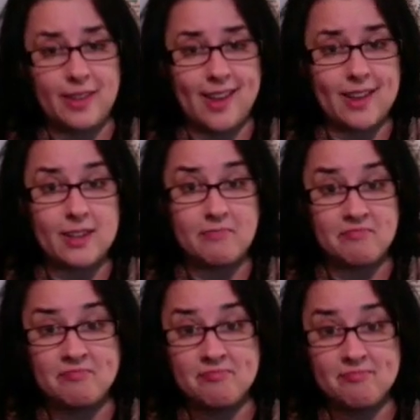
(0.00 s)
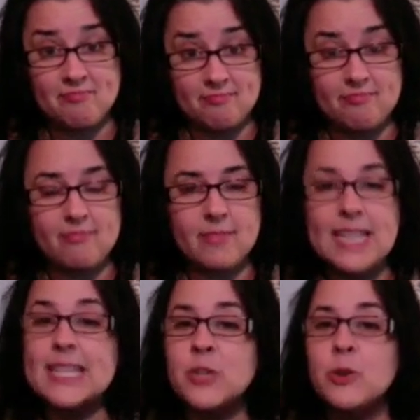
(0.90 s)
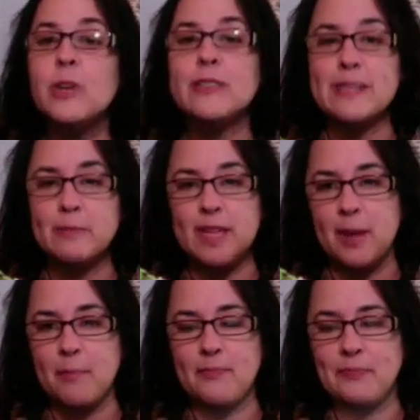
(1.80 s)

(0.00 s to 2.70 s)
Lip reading: like it. In the new year sometime.